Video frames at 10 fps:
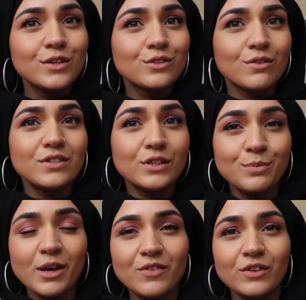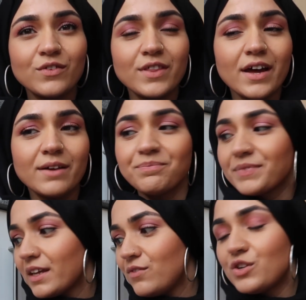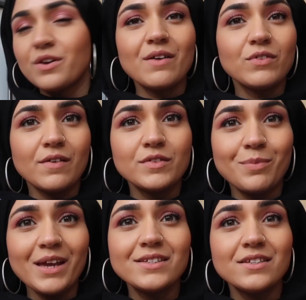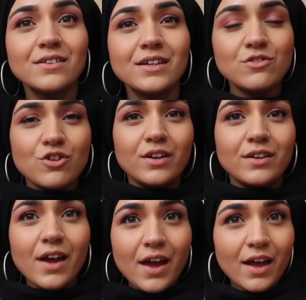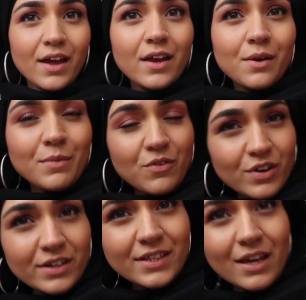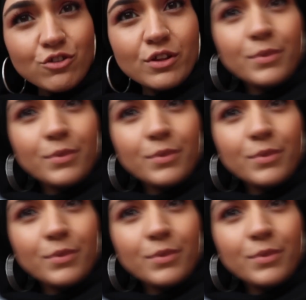so this is perfect for that if you don't have a lot of space in your kitchen. My friend has actually